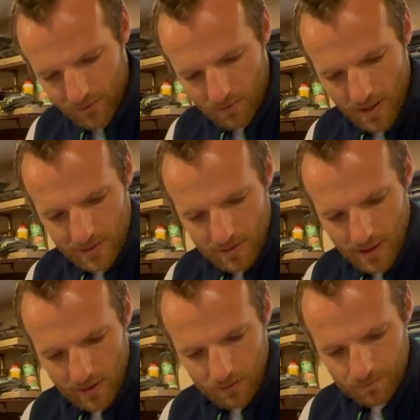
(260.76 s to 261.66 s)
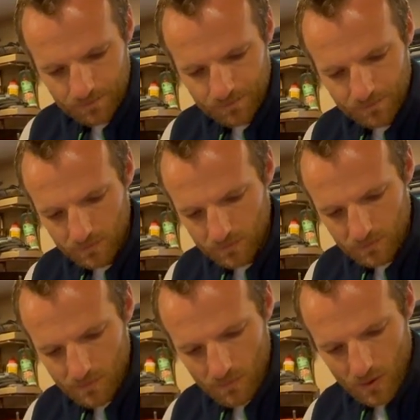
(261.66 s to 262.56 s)
to right scale.
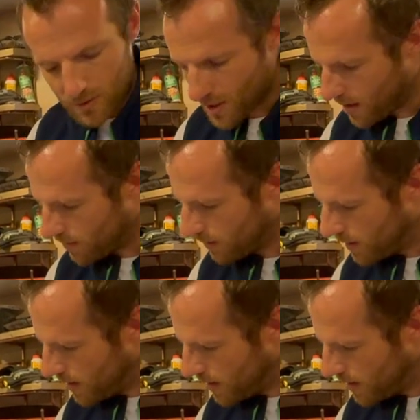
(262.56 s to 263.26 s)
So